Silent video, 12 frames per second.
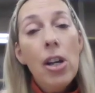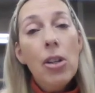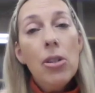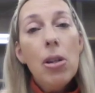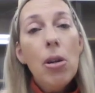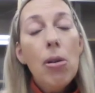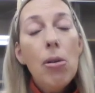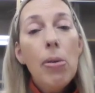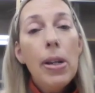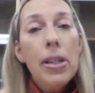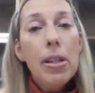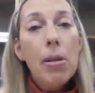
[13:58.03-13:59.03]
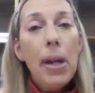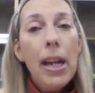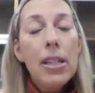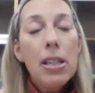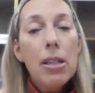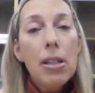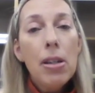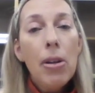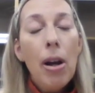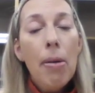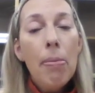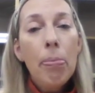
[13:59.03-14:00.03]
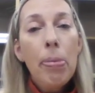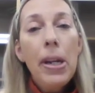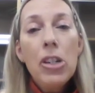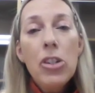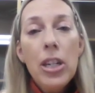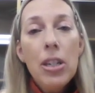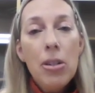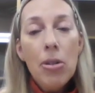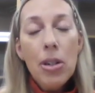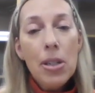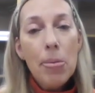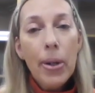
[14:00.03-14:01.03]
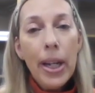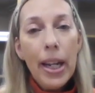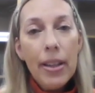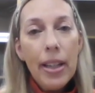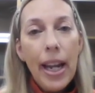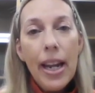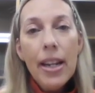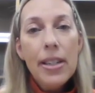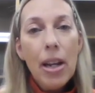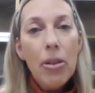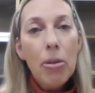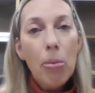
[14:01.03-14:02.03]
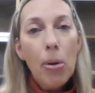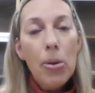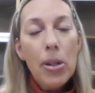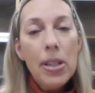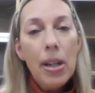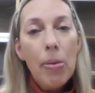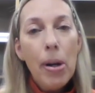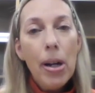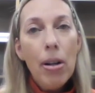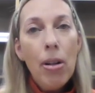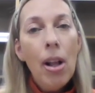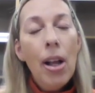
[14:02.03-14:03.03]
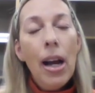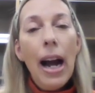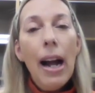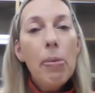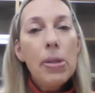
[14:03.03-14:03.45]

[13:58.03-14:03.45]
So in some cases, PhD students will kick the can down the road and say, well, I